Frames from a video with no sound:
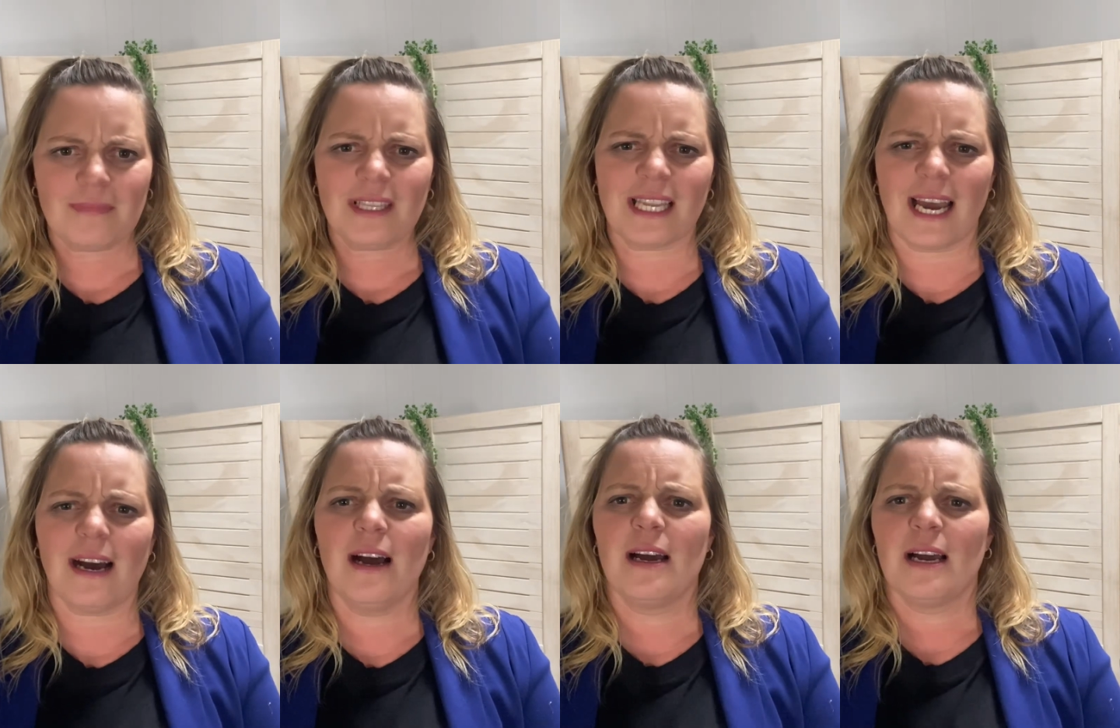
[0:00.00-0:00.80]

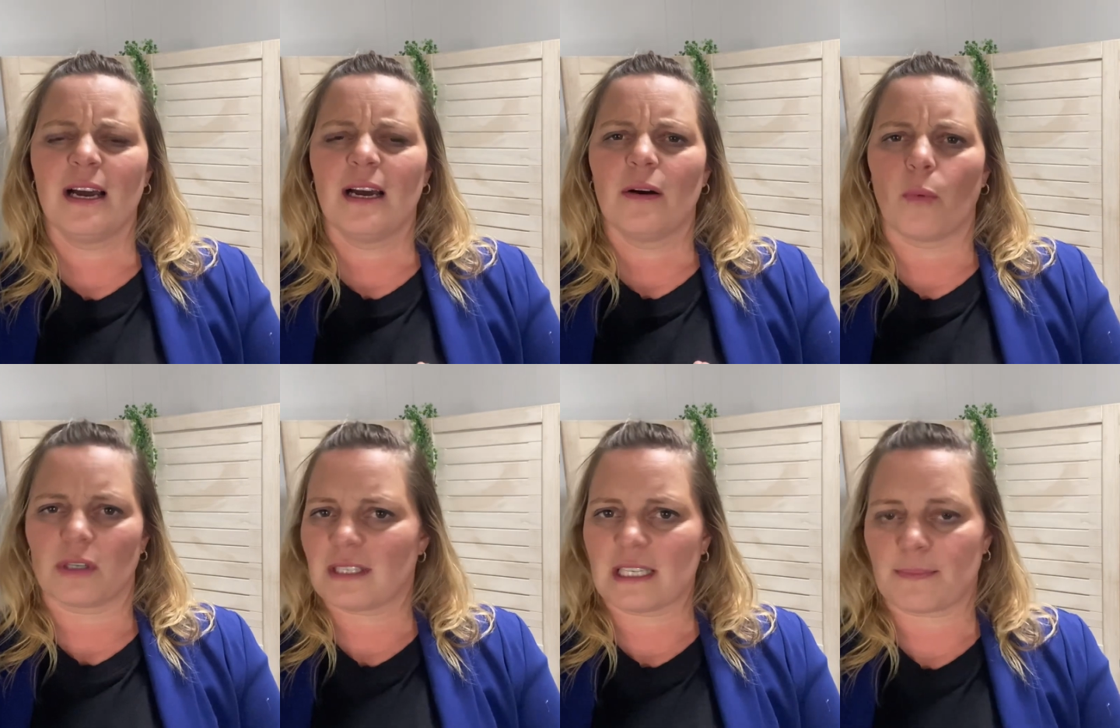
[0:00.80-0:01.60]
Now, what
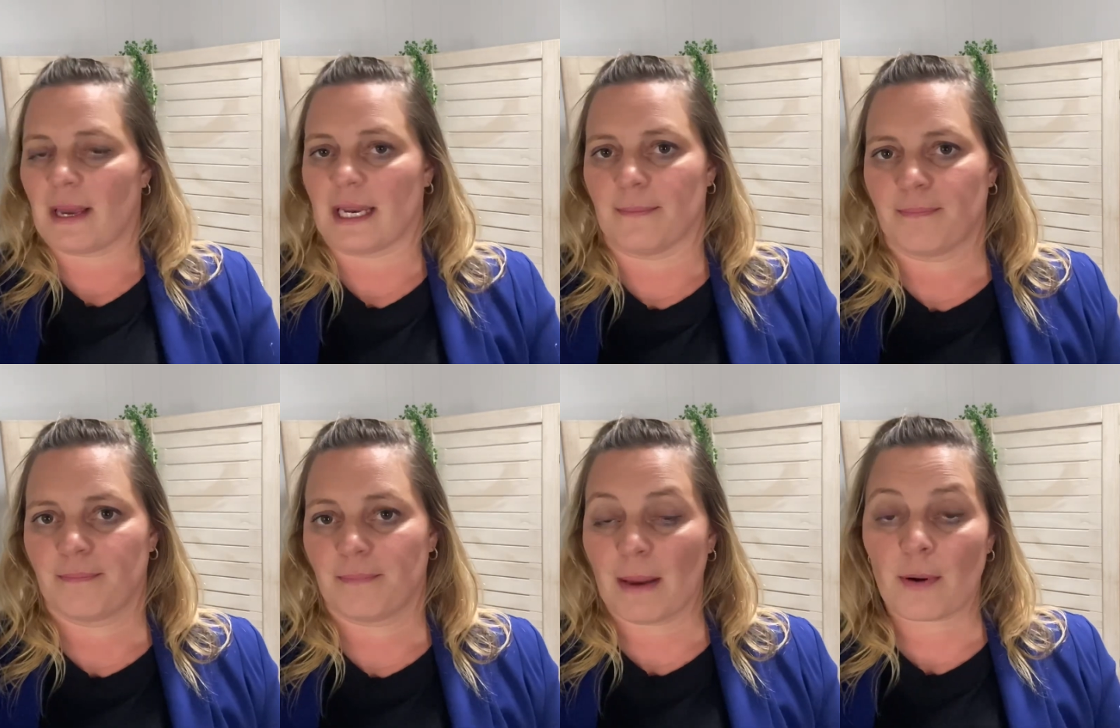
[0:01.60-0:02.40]
does this mean?
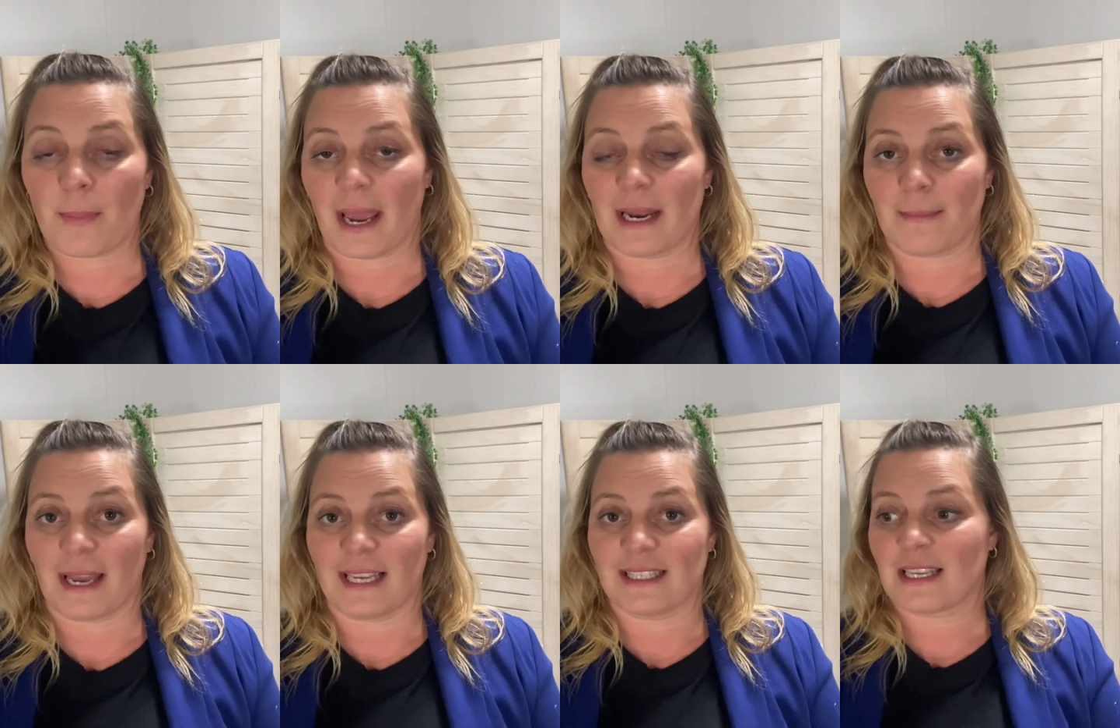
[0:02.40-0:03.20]
Be prepared
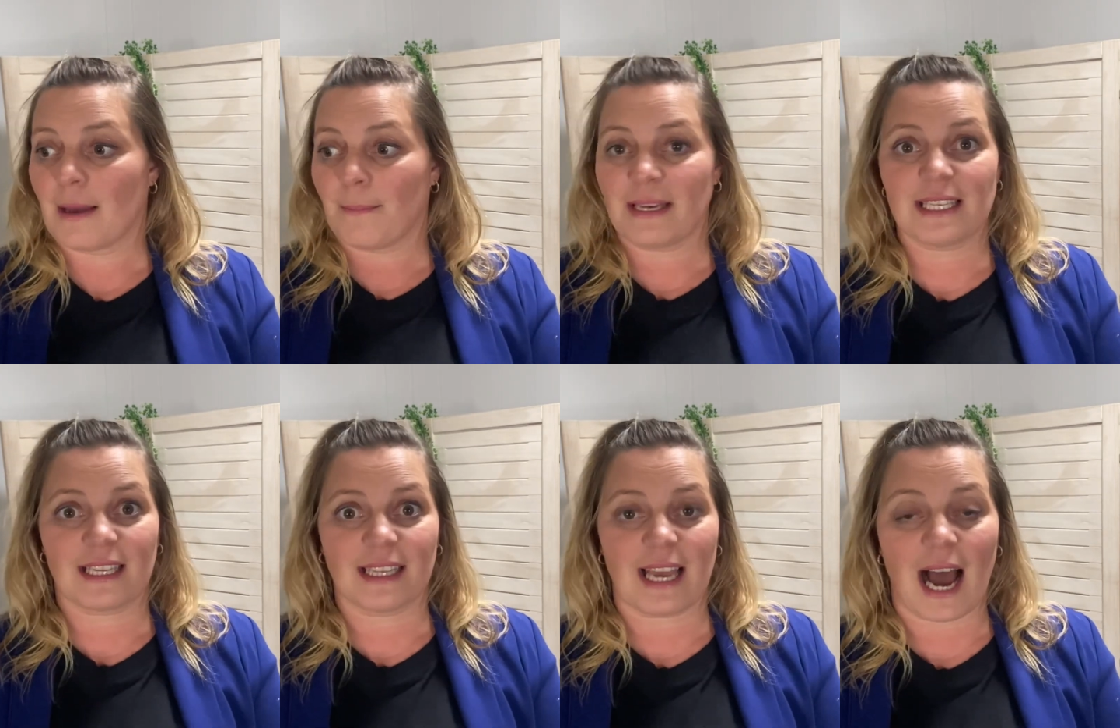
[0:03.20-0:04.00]
means
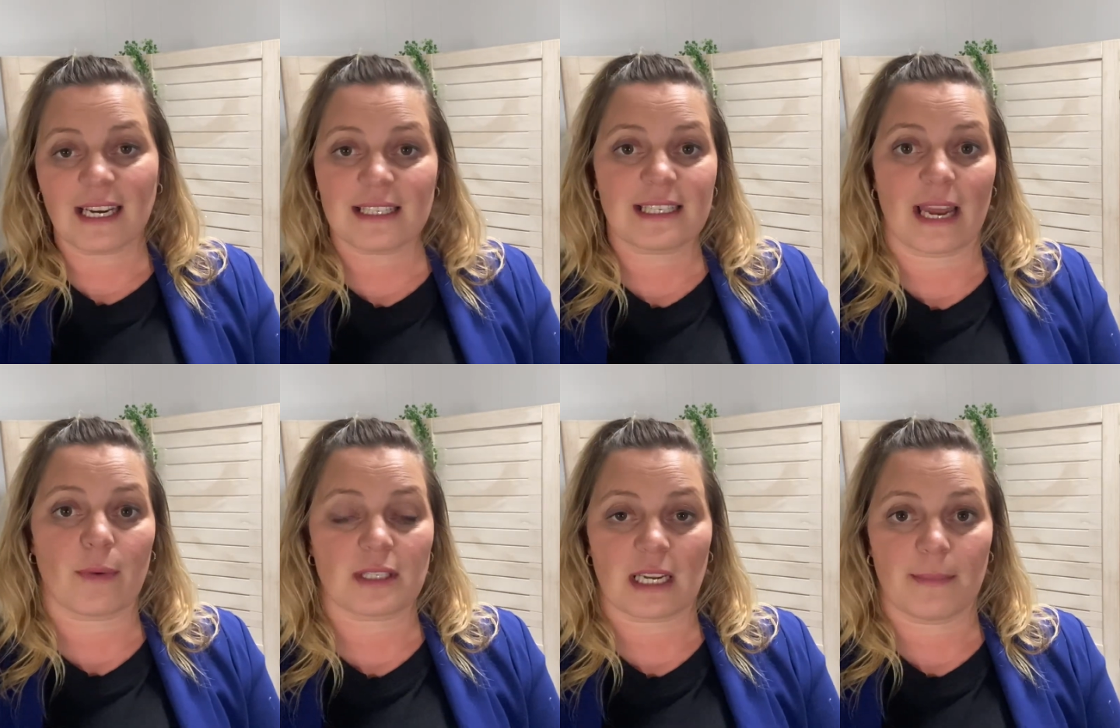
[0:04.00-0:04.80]
basically understand
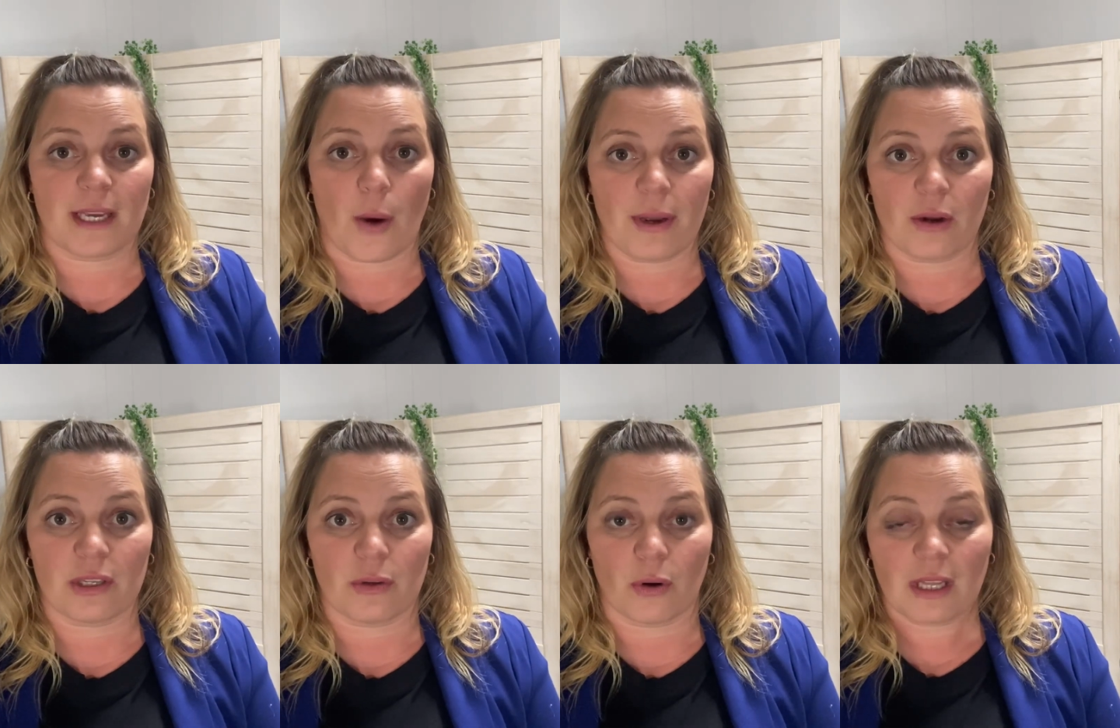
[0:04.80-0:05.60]
what's going to be going on
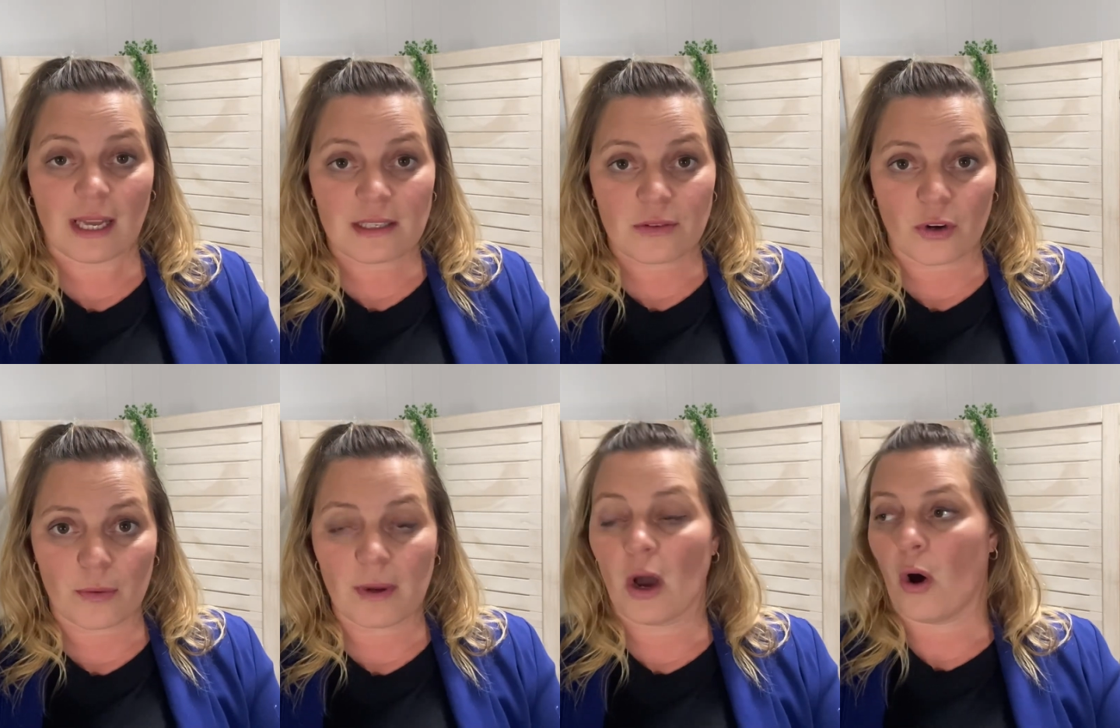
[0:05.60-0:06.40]
in your classroom,
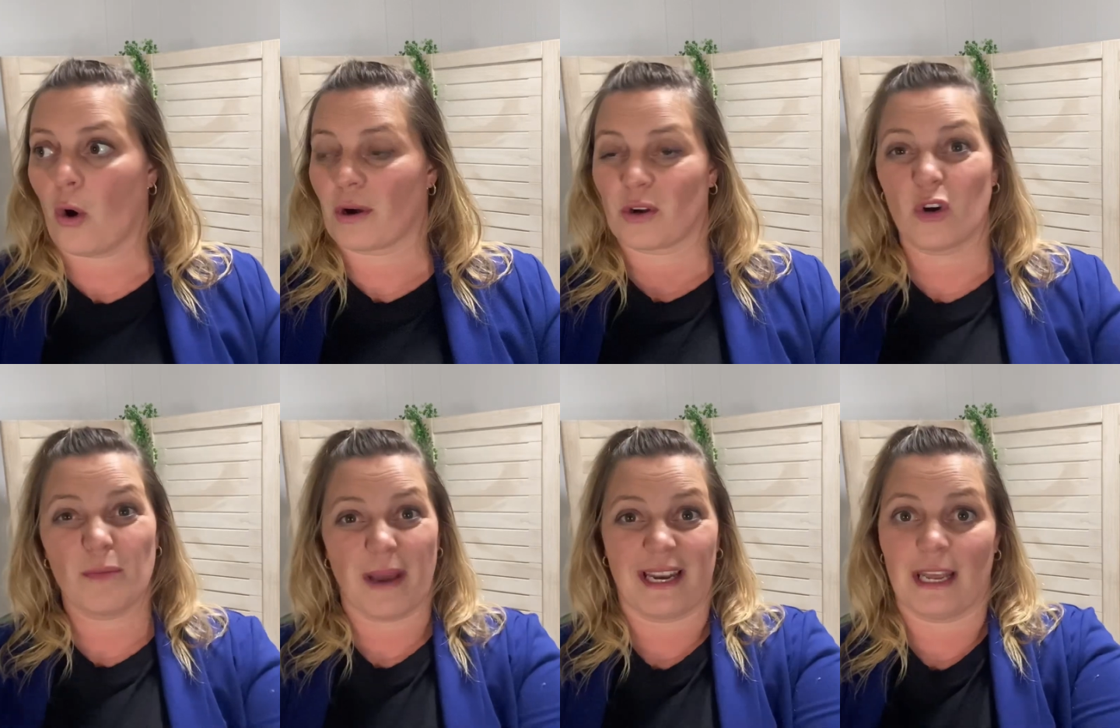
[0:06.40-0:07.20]
Or it could
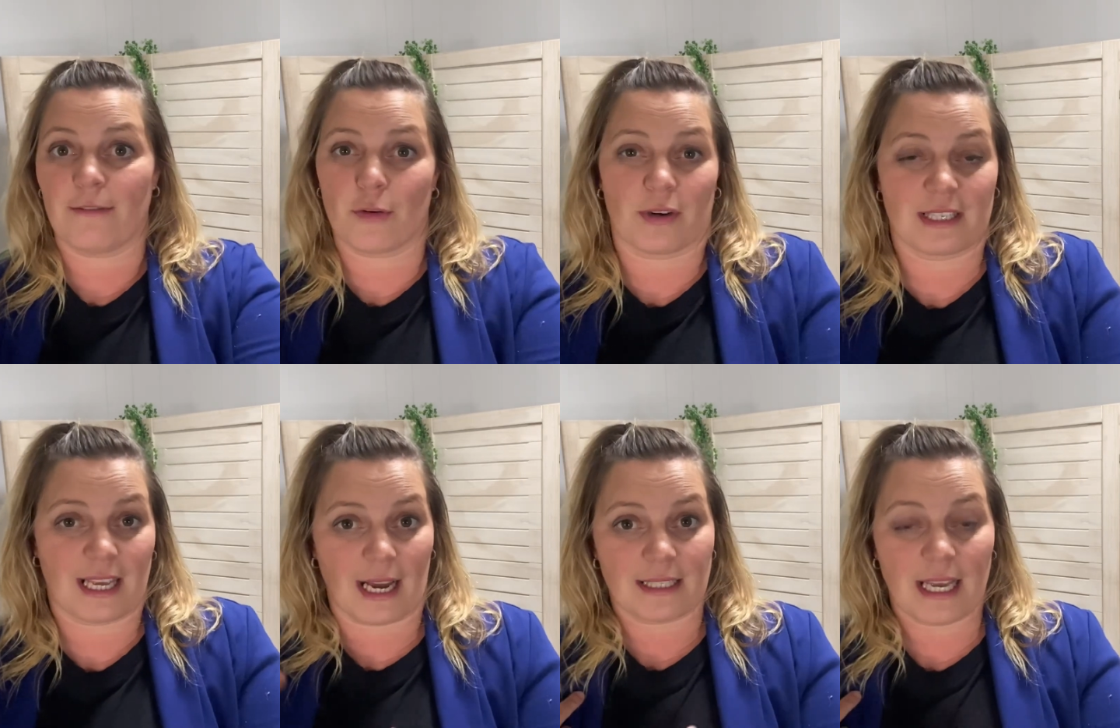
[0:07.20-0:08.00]
mean, if you're a
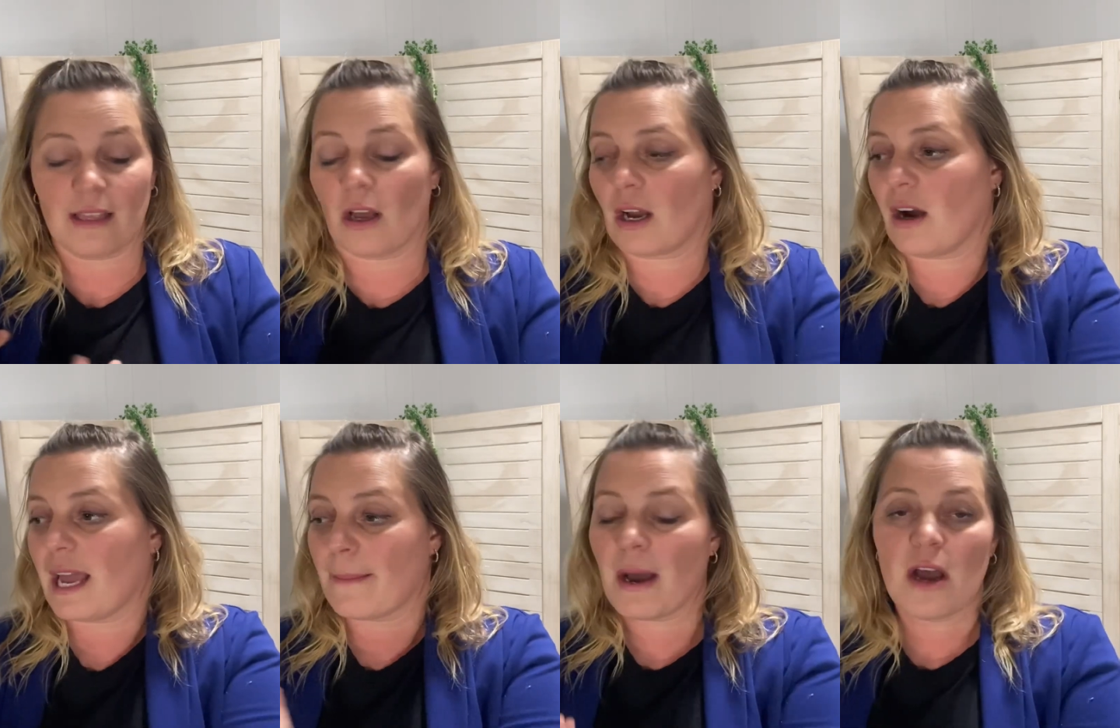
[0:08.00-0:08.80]
CRT like I am,